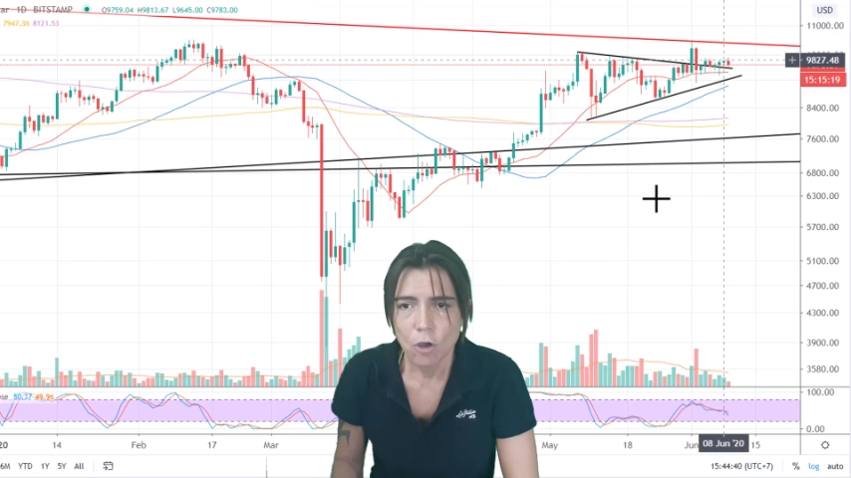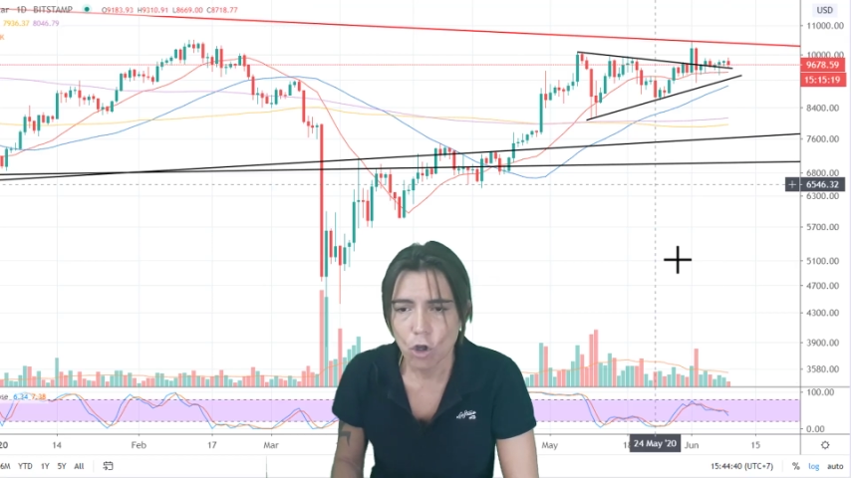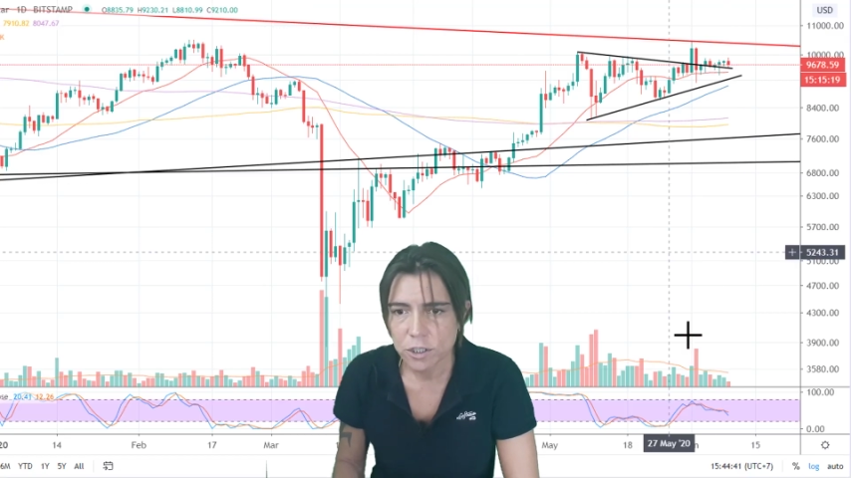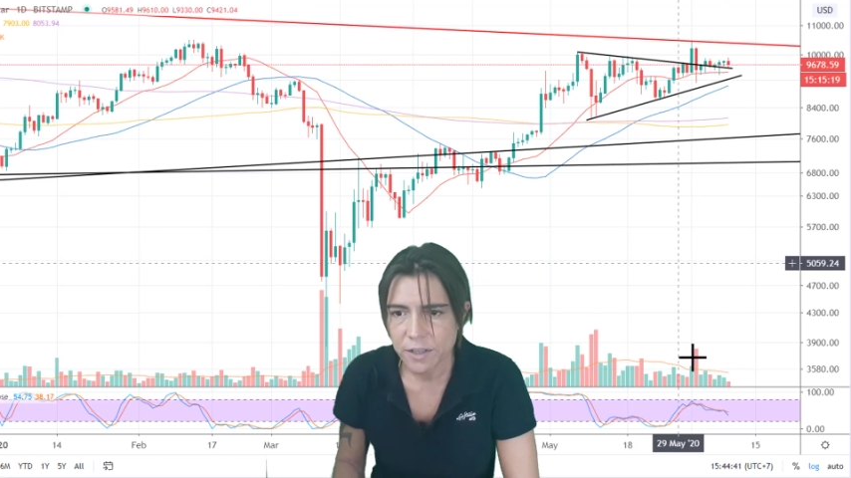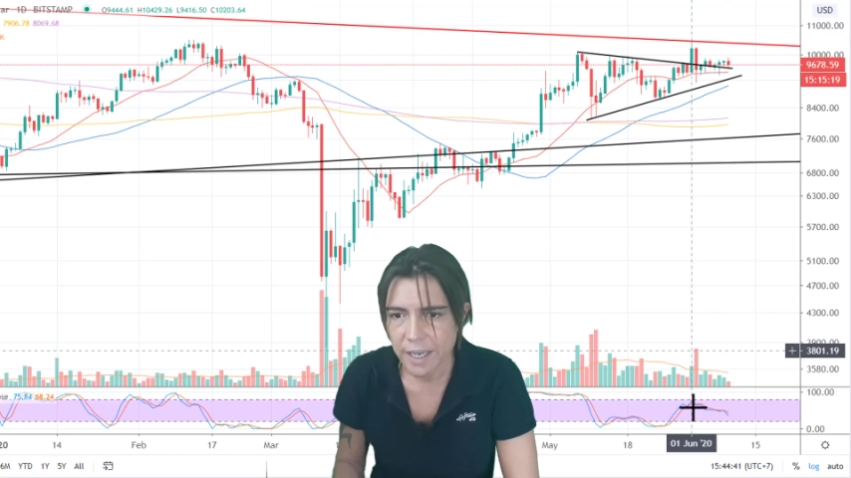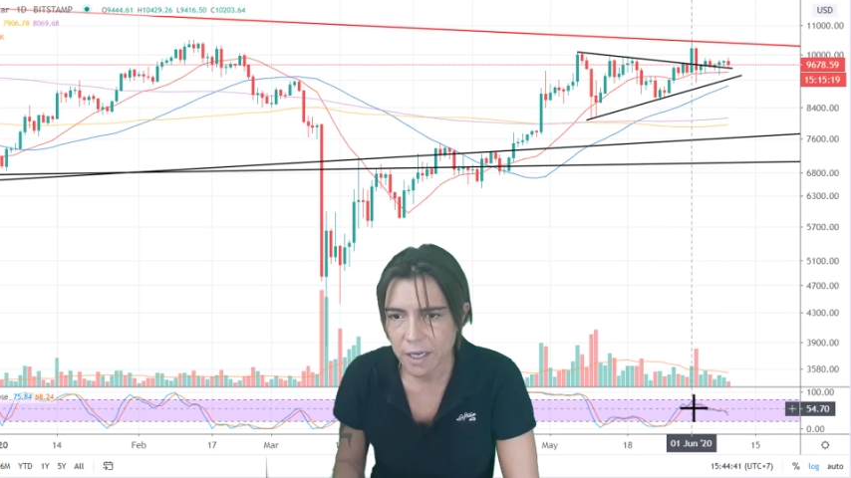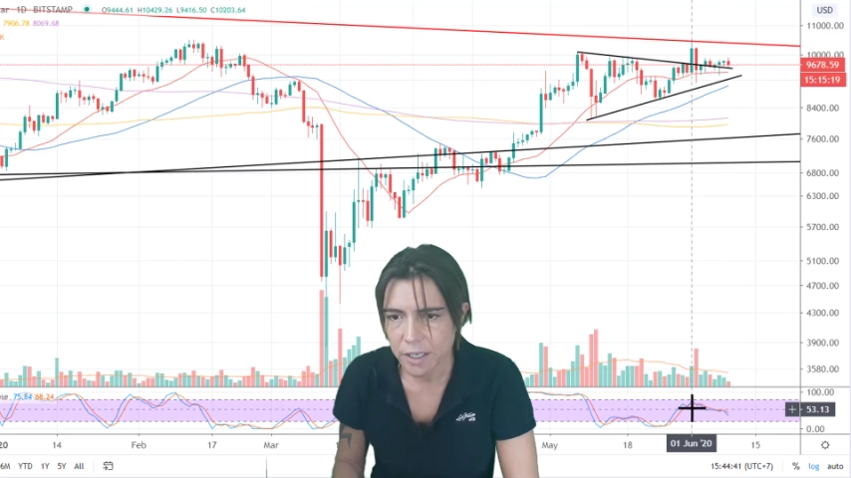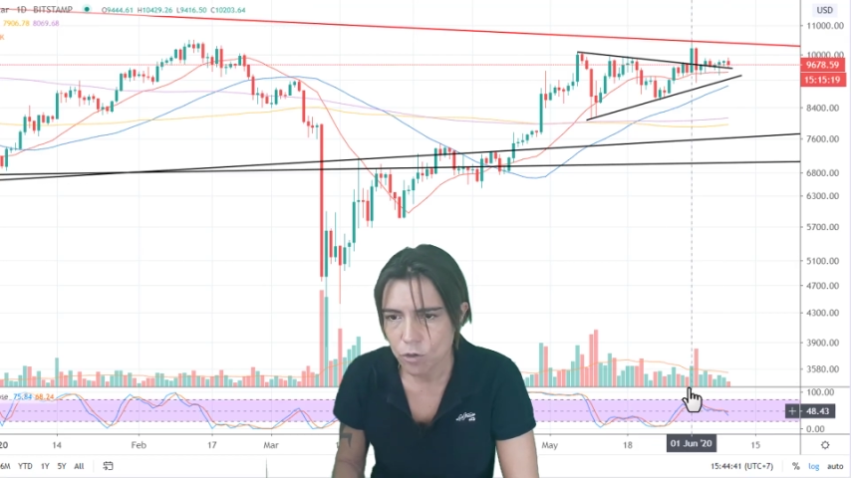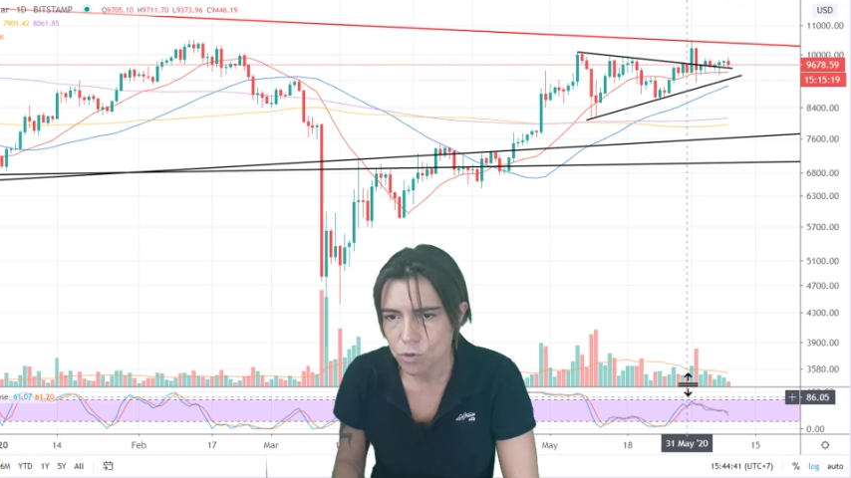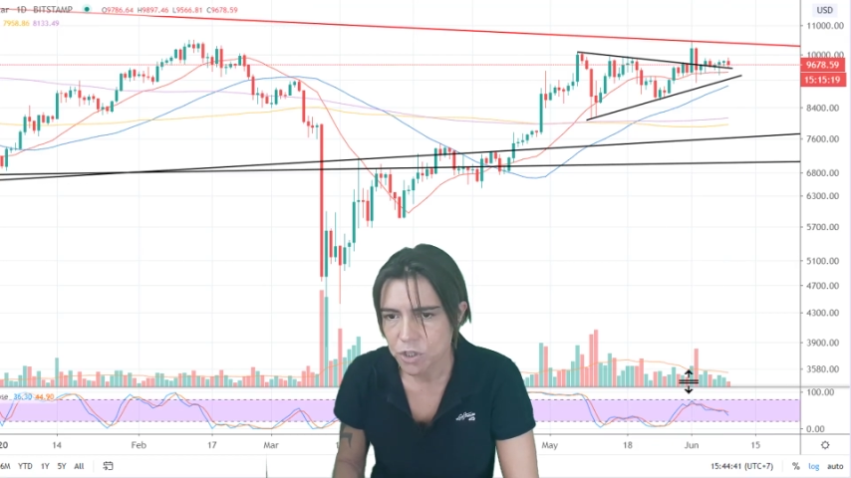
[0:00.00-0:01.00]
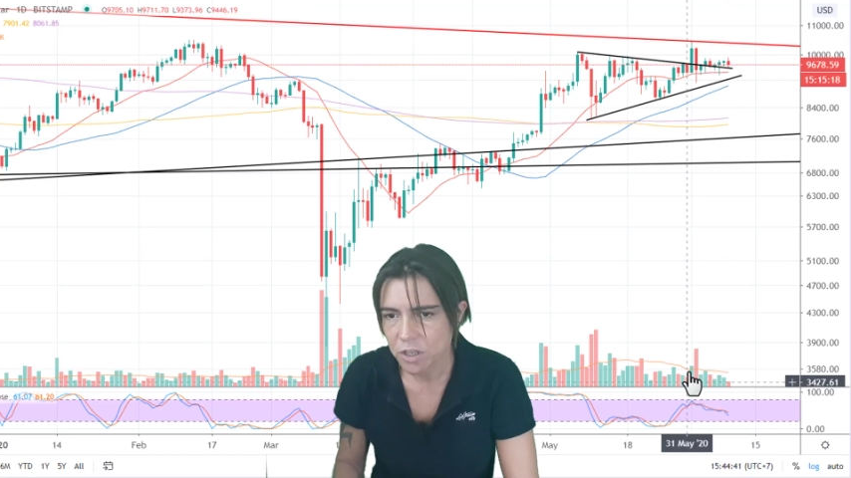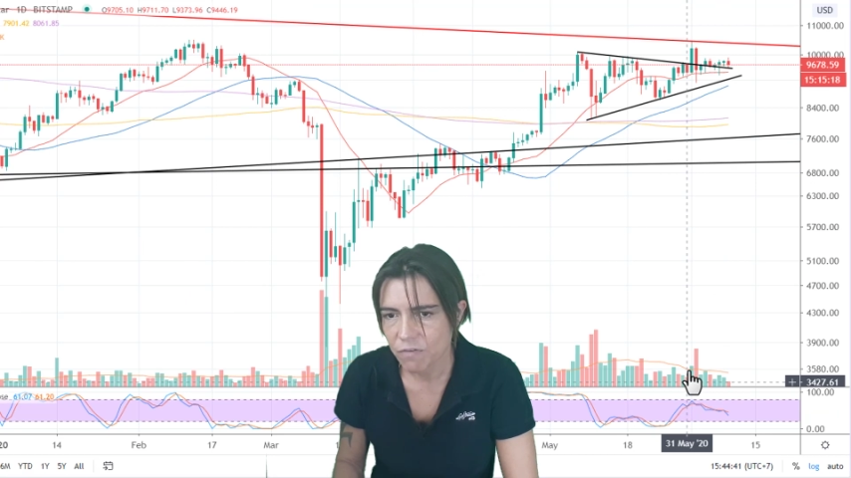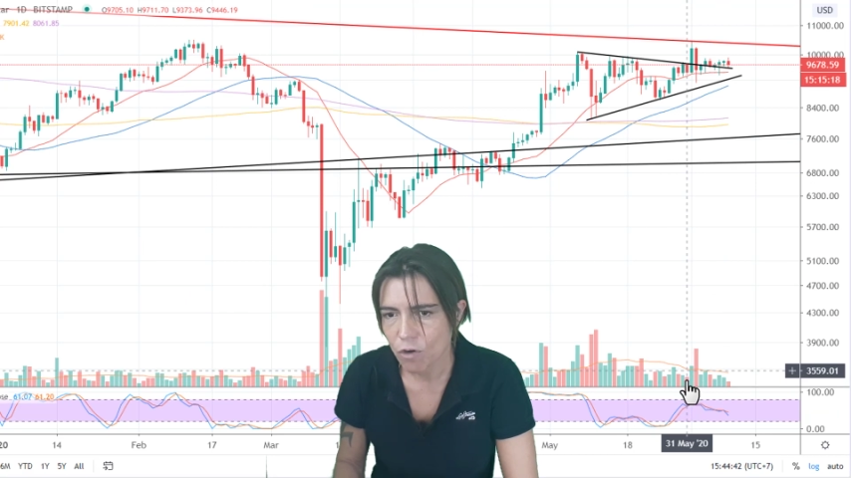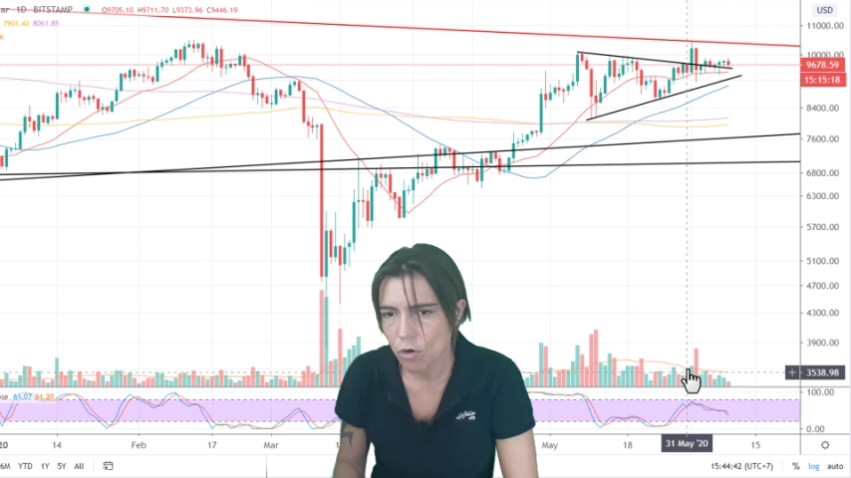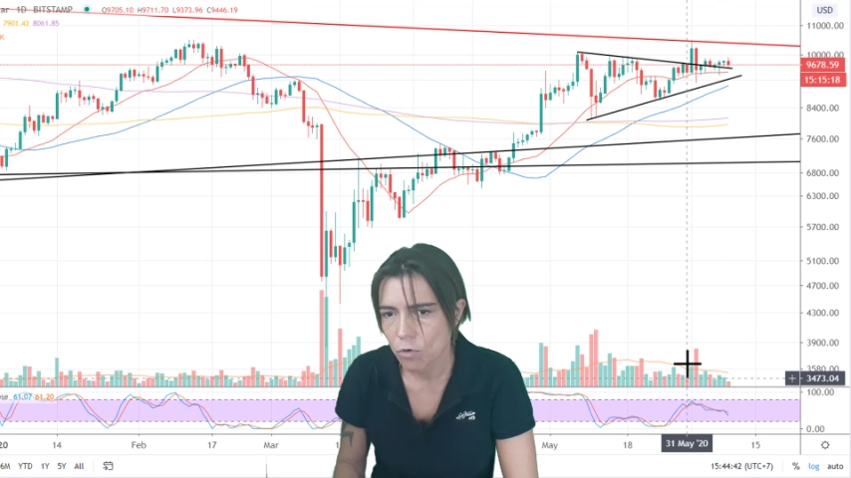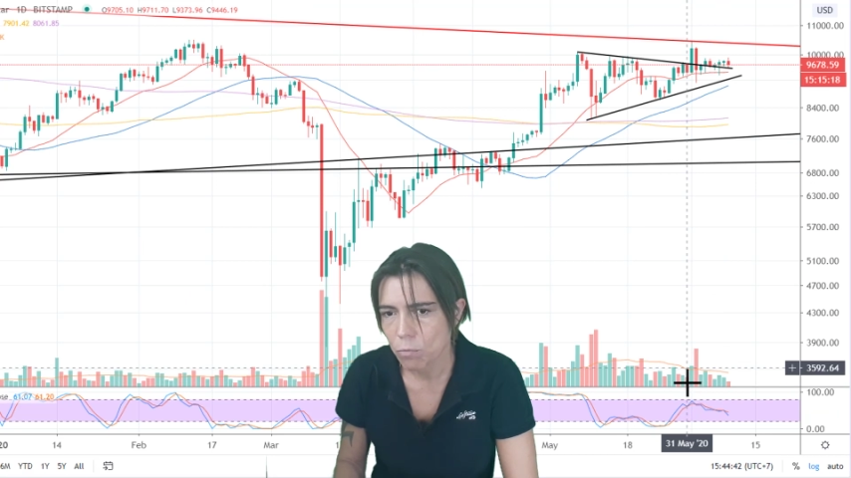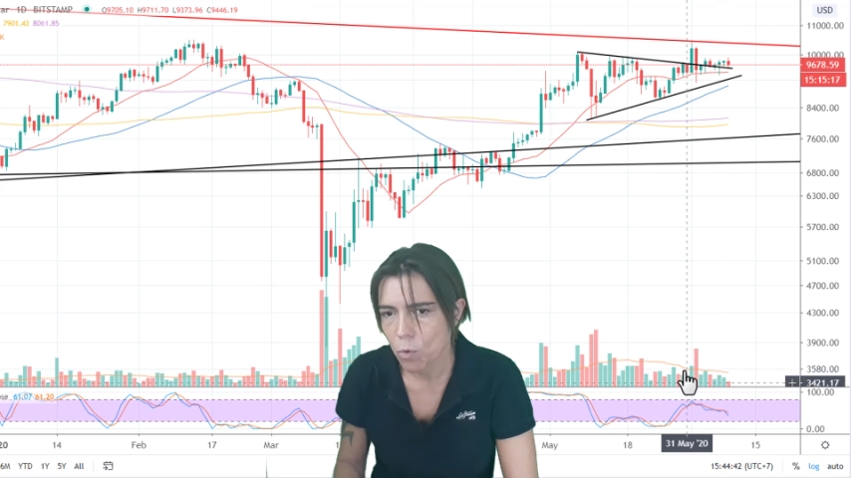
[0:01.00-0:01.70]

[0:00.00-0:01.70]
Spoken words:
On the daily, you see the volume